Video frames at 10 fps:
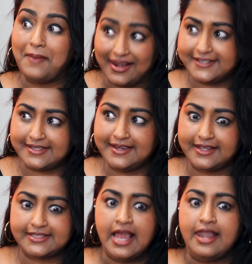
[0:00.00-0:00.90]

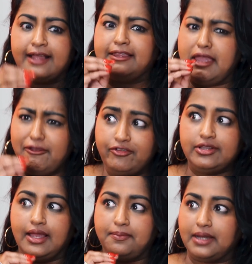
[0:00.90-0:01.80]
Palestinians, like the effort
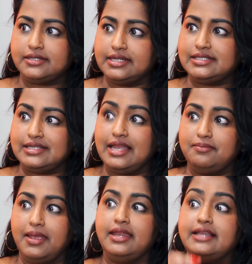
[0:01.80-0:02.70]
the apartheid state
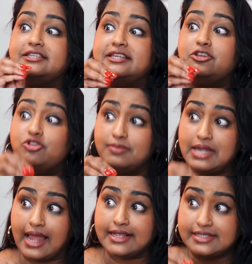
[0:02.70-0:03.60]
made in
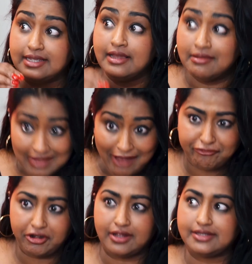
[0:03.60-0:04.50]
dehumanizing
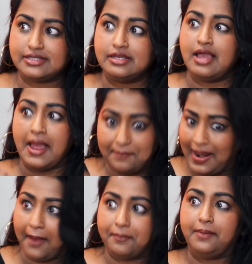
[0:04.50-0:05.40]
Africans and
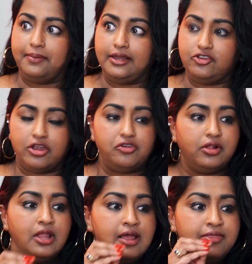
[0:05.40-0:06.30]
black people in
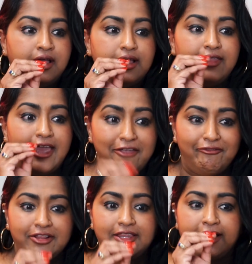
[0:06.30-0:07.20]
general, the
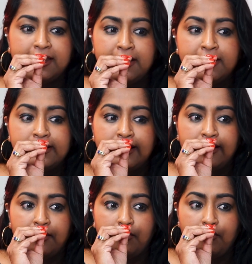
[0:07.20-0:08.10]
effort that
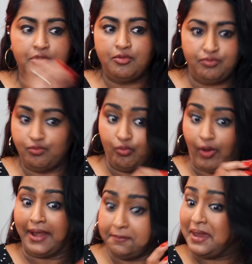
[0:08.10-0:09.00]

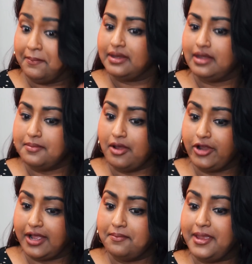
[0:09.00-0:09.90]
white people in
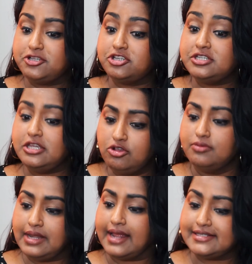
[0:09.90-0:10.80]
America made to
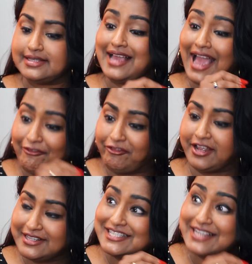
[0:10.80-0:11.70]
dehumanize
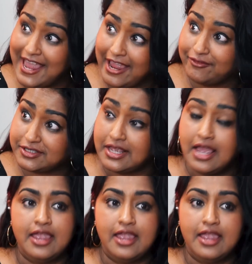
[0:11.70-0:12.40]
African slaves.